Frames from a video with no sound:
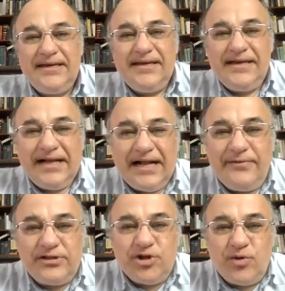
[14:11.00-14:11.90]
I will
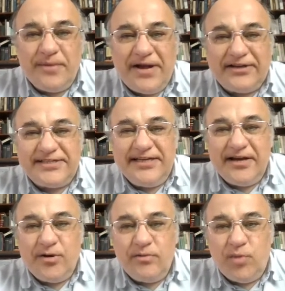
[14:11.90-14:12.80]
talk about the
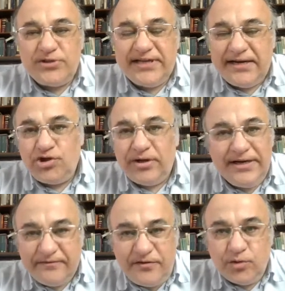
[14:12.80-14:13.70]
synagogue mosaics in a
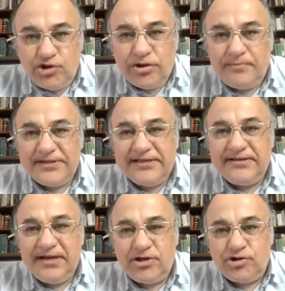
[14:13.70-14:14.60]
future
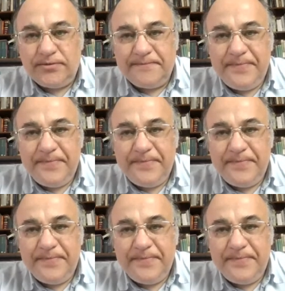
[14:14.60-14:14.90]
presentation.